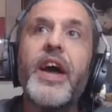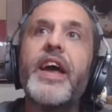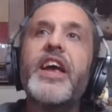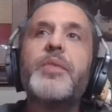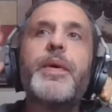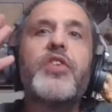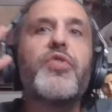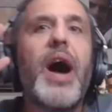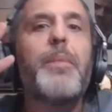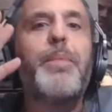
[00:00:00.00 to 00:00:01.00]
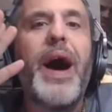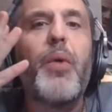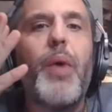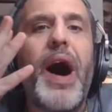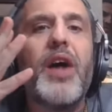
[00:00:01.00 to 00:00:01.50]
He's been dropped by
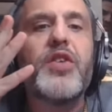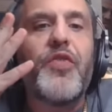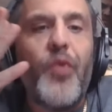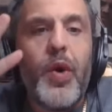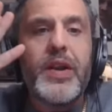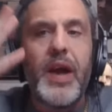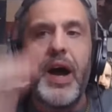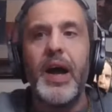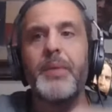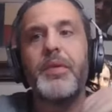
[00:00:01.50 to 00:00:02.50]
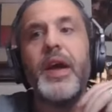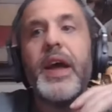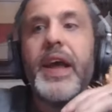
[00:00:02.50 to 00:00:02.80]
Wilder four times.